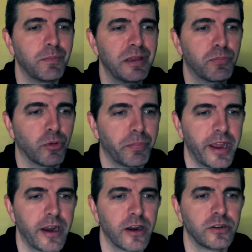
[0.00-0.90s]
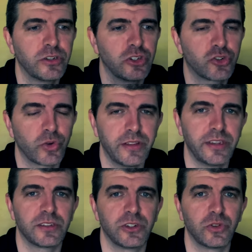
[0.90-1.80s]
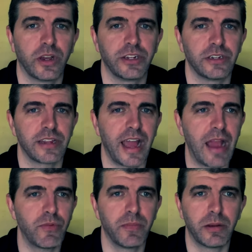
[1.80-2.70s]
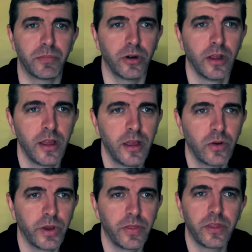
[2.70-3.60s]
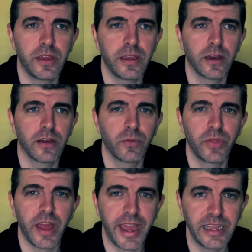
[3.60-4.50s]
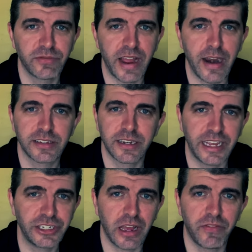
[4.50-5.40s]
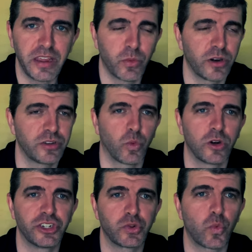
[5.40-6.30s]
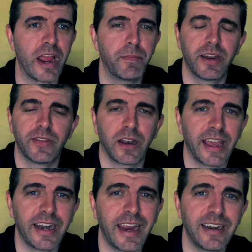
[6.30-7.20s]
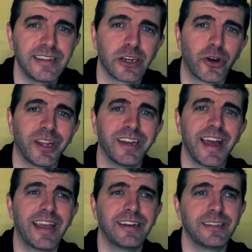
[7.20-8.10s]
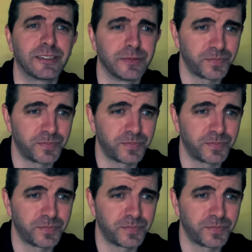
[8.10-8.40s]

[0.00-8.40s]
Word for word: to be prepared to treat these situations. I remember when the uh, when the AIDS virus and HIV were were just rampant in the late 80s and early 90s.